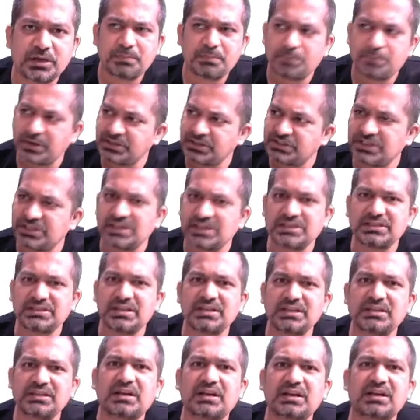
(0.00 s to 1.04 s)
But
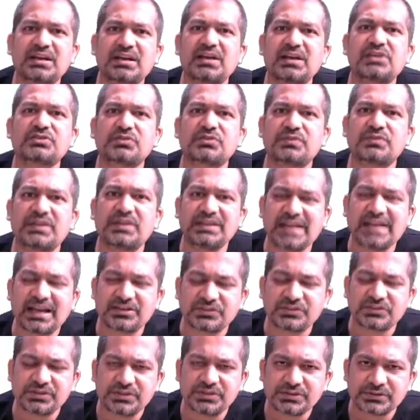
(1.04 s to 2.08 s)
changing the rates of the
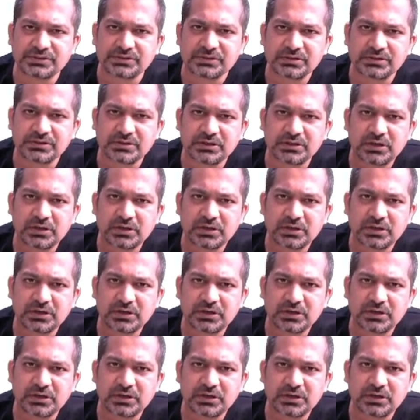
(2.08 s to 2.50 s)
taxes